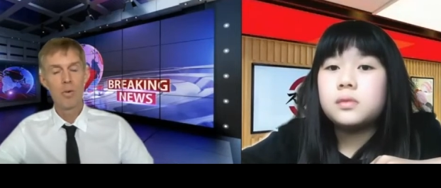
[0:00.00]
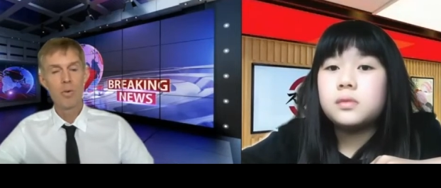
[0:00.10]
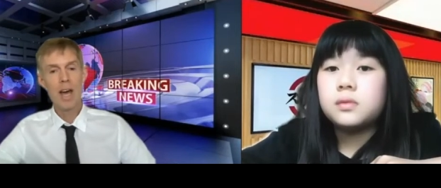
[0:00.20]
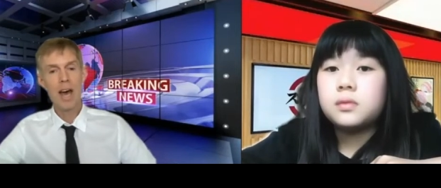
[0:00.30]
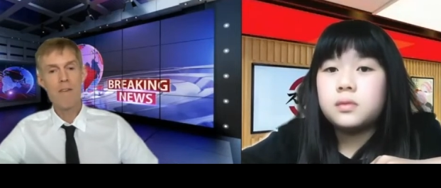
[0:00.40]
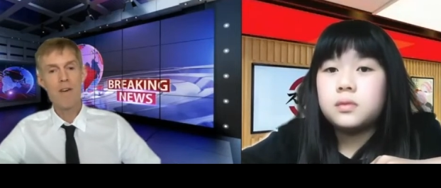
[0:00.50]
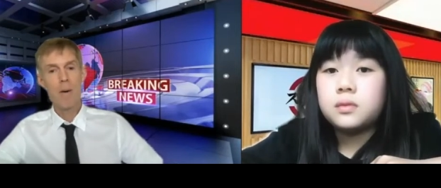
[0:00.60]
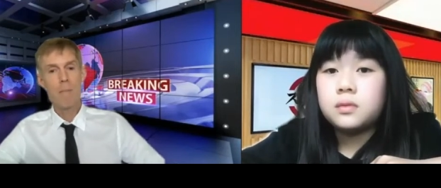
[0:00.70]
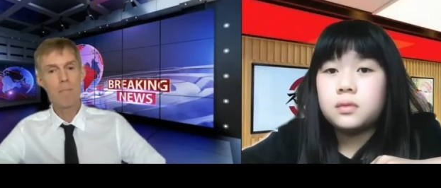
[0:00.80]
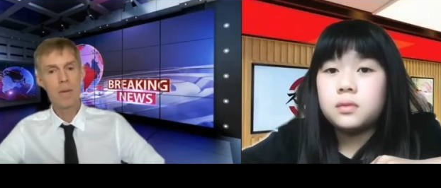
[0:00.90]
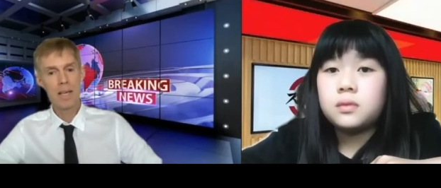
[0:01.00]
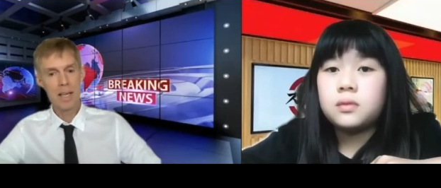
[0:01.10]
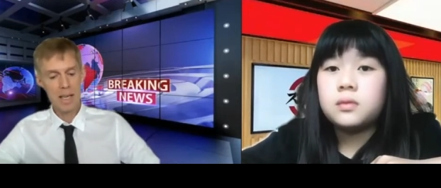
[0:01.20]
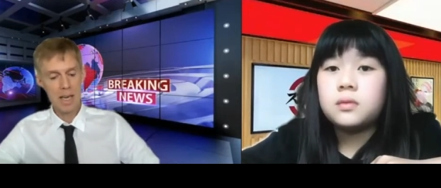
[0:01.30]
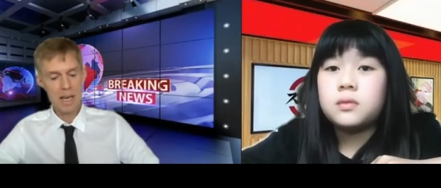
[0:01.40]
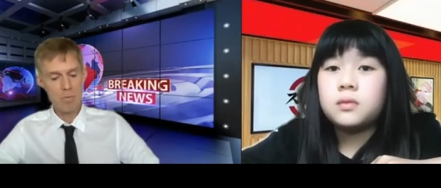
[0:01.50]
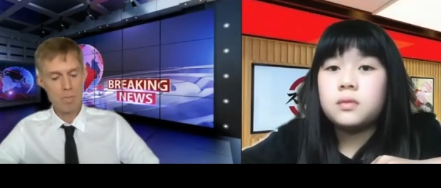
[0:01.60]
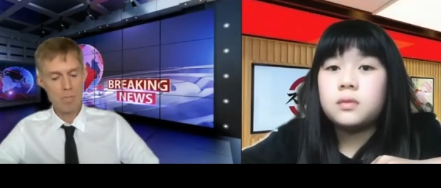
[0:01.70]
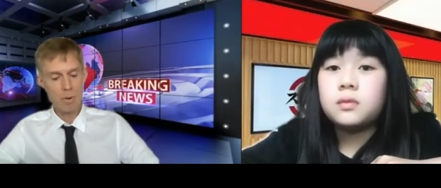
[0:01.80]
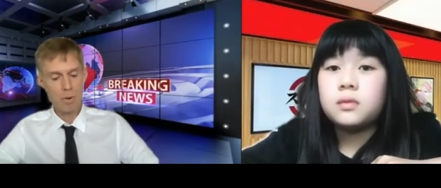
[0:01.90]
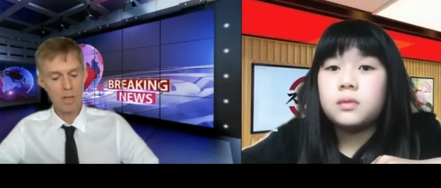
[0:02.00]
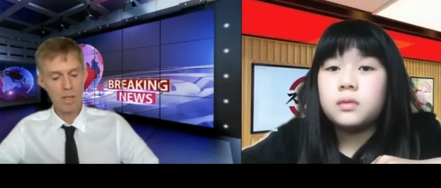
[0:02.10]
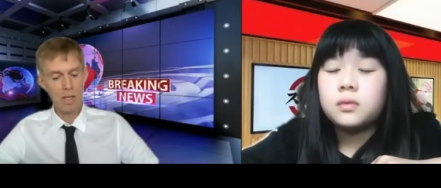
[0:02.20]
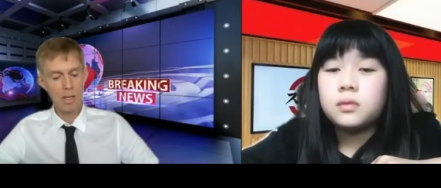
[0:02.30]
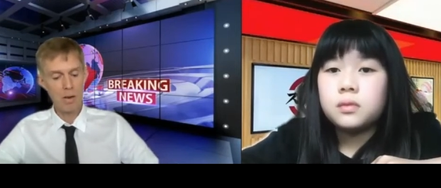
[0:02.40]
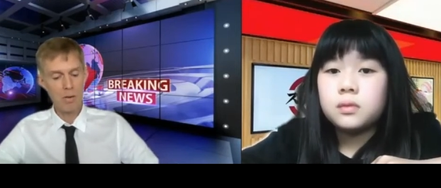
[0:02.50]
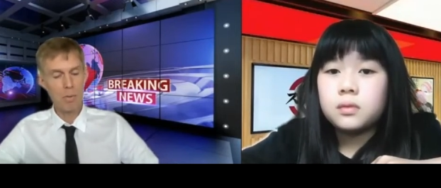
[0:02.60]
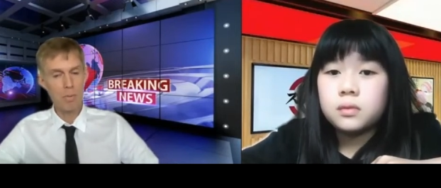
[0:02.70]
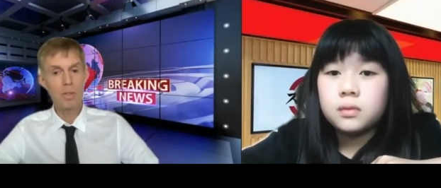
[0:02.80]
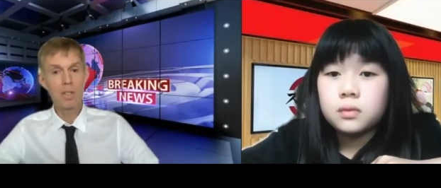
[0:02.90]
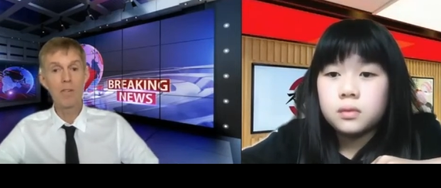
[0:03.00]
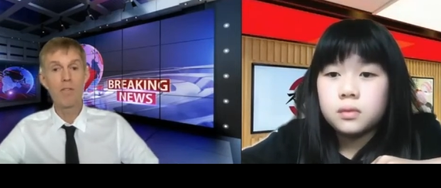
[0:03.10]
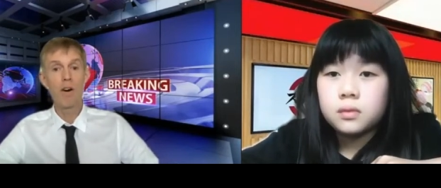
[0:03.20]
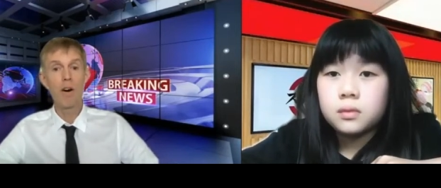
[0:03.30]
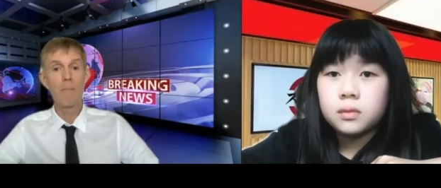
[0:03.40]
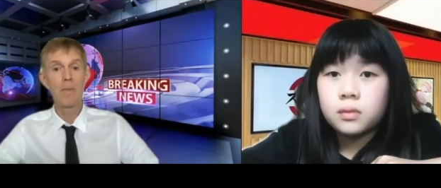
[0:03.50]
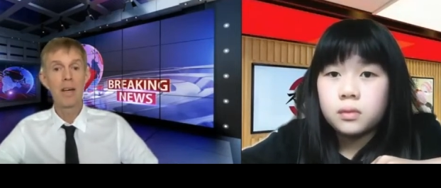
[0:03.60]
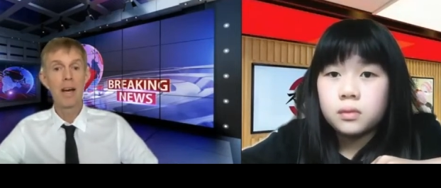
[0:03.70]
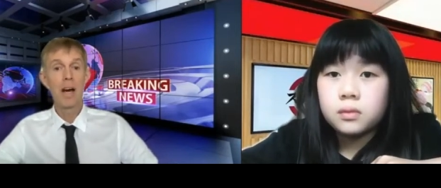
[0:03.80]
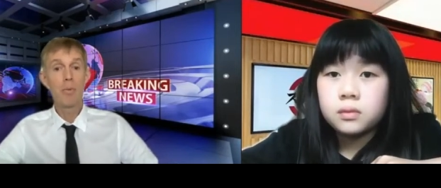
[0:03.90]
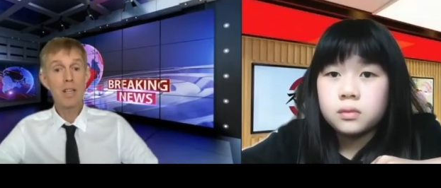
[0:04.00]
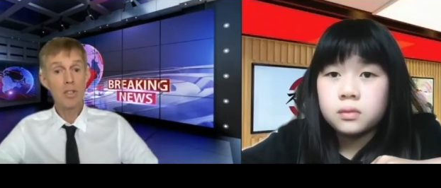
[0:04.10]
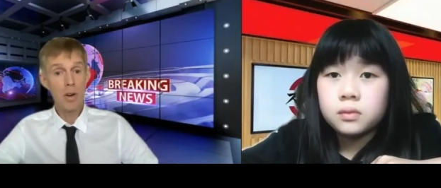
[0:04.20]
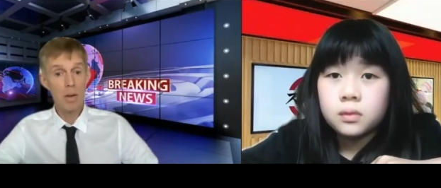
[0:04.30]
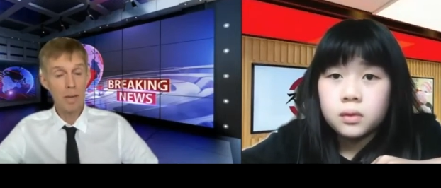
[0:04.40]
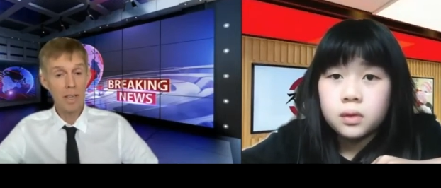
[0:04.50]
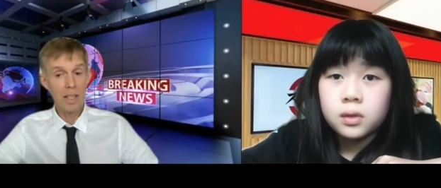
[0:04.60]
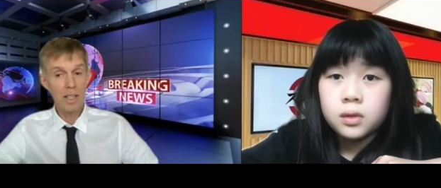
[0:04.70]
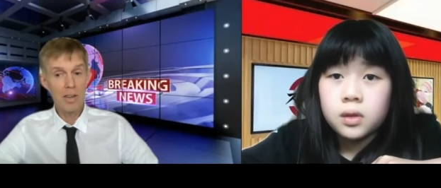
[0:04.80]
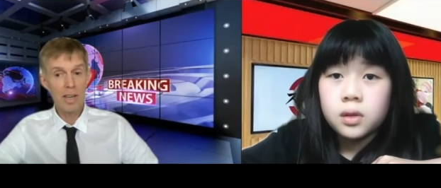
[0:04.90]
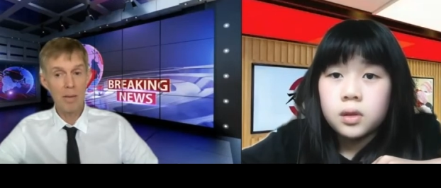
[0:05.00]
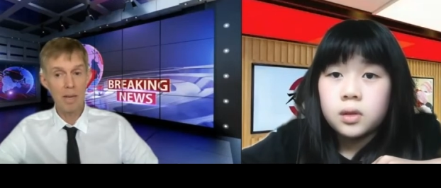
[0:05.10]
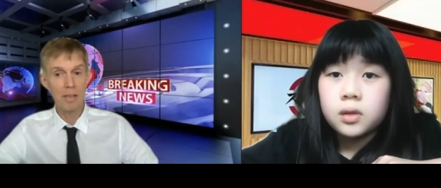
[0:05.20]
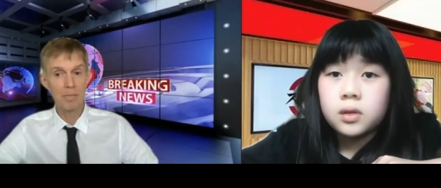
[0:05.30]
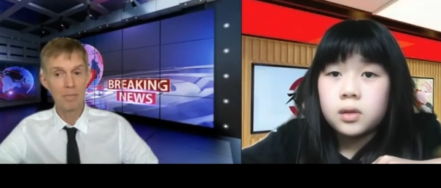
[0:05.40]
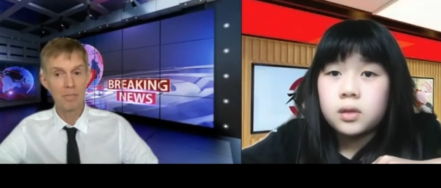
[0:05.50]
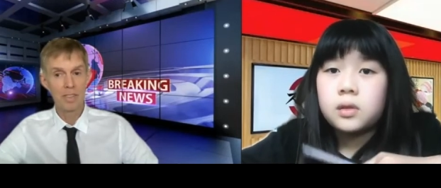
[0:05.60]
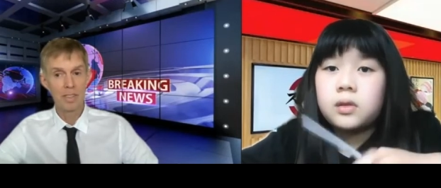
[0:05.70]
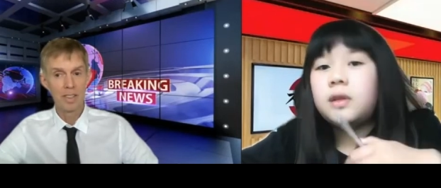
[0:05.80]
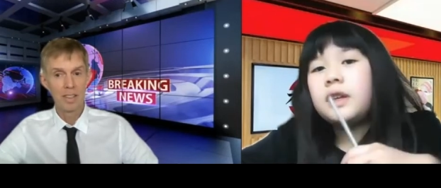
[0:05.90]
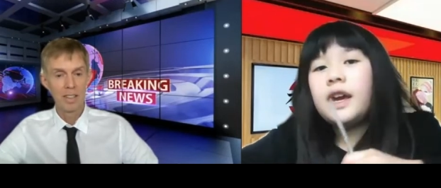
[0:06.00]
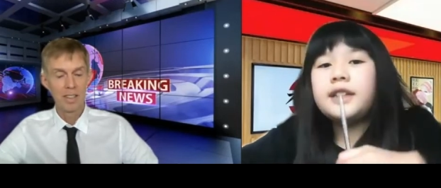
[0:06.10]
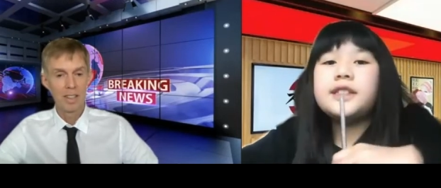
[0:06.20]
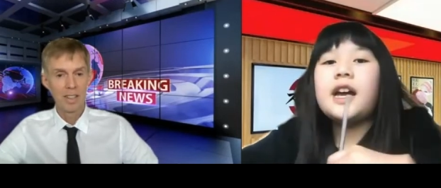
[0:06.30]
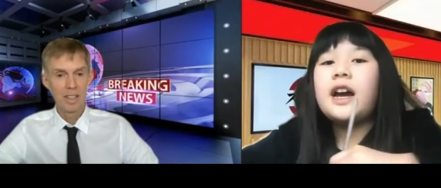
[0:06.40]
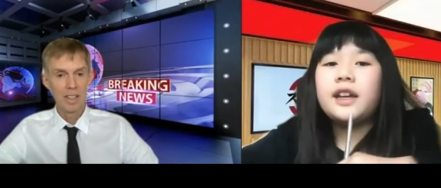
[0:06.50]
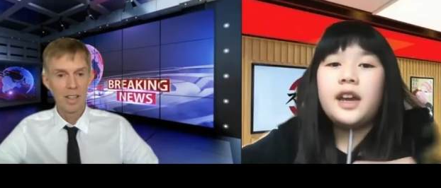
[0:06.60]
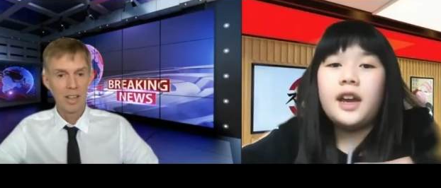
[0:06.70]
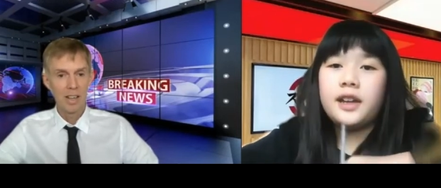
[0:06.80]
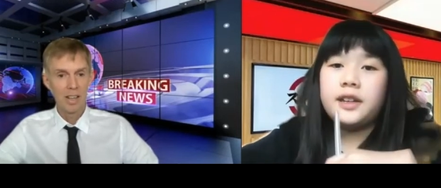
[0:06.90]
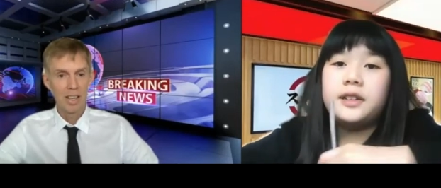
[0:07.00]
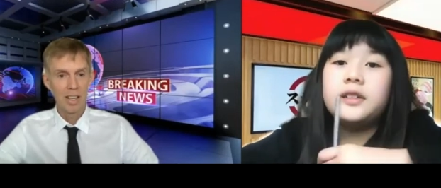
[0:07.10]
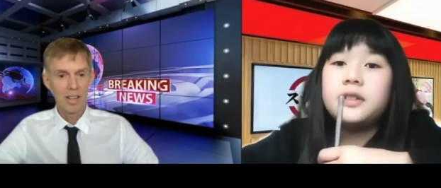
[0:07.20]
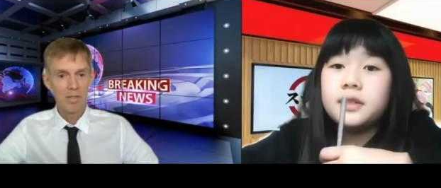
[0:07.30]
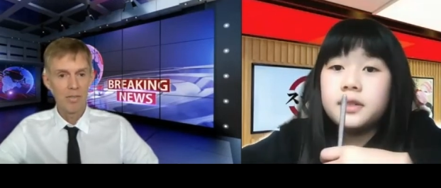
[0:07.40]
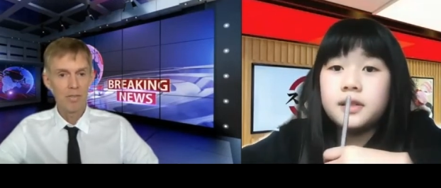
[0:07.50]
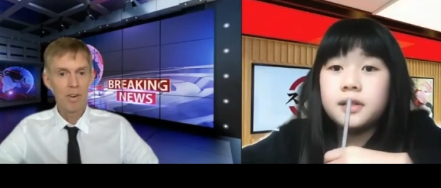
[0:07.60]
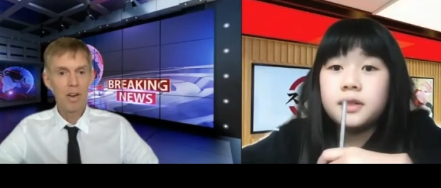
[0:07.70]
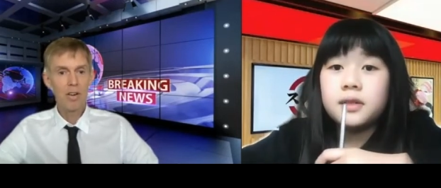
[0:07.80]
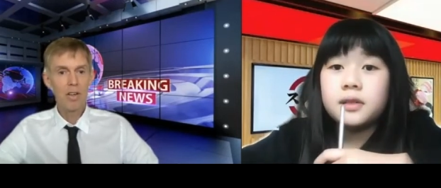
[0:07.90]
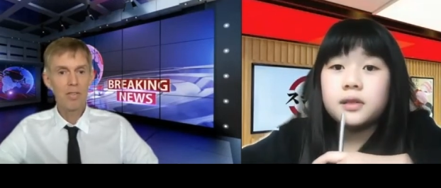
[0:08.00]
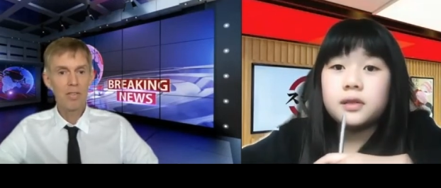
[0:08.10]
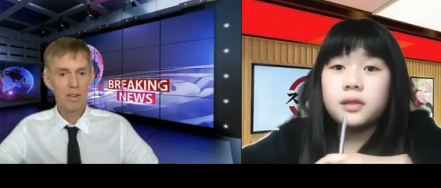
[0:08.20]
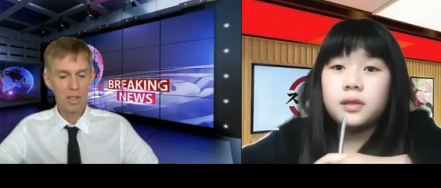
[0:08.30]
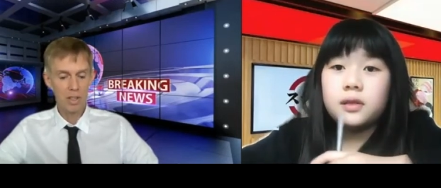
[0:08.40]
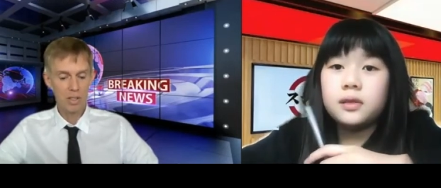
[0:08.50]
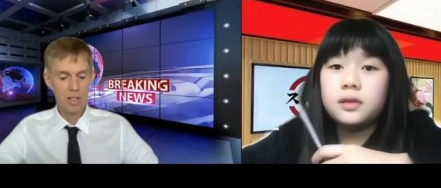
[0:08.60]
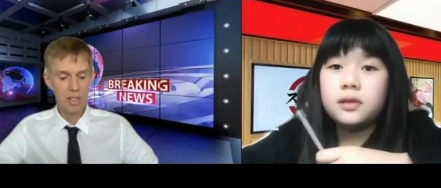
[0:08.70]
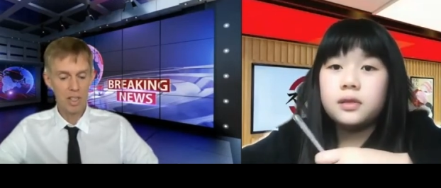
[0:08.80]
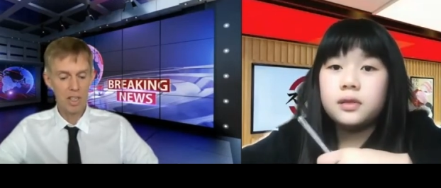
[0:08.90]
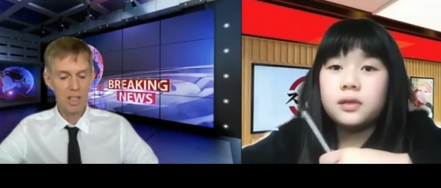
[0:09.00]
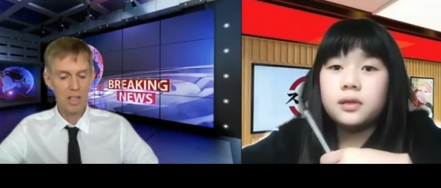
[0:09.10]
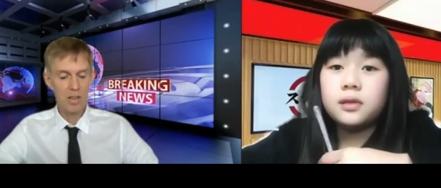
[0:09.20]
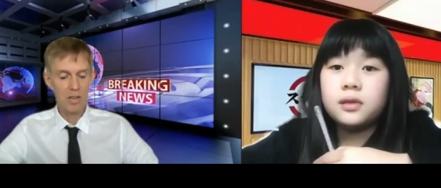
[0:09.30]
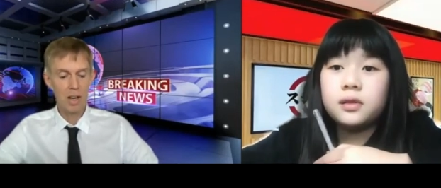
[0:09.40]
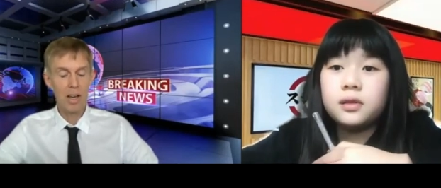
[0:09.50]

Speaker 1: We have Mickey here reporting, reporting from a restaurant. Mickey, can you hear me?
Speaker 2: Yes, I can.
Speaker 1: Very, very good to see you.